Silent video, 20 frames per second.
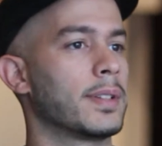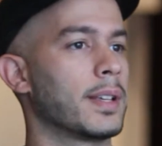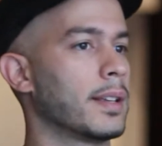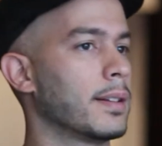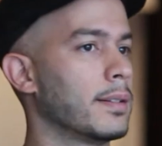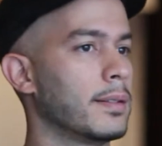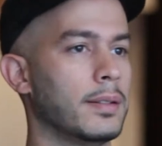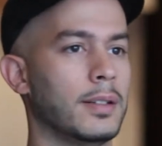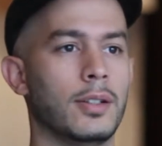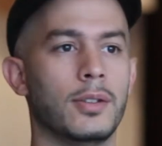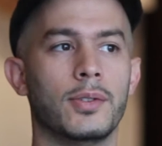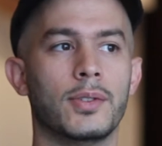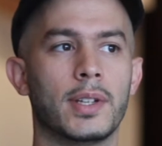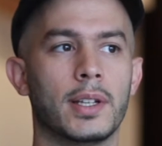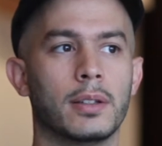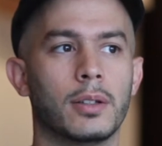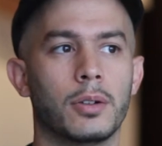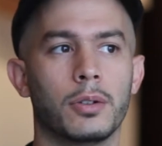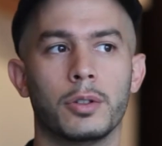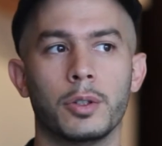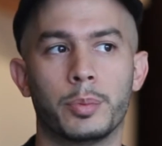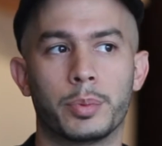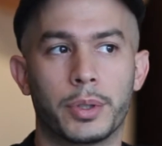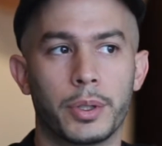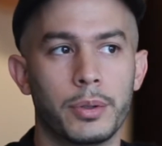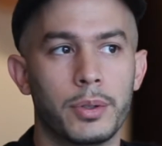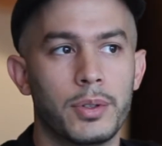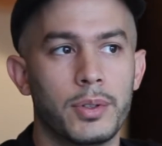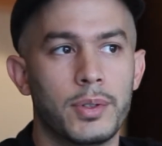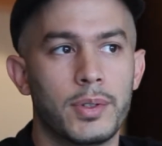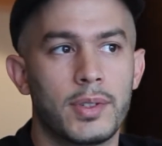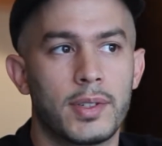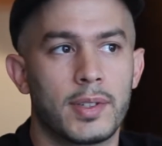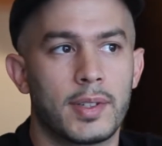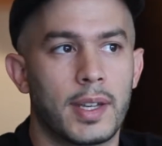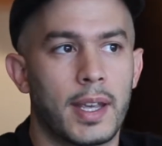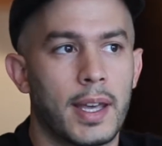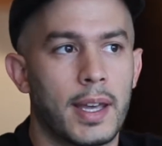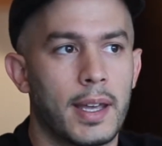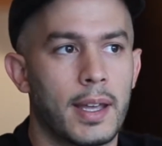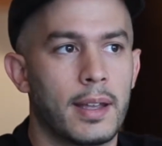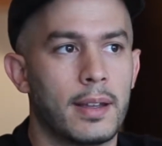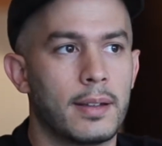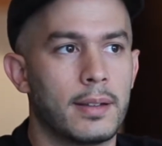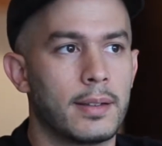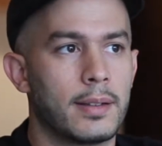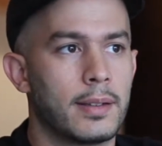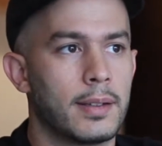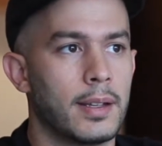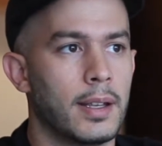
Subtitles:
on using local produce and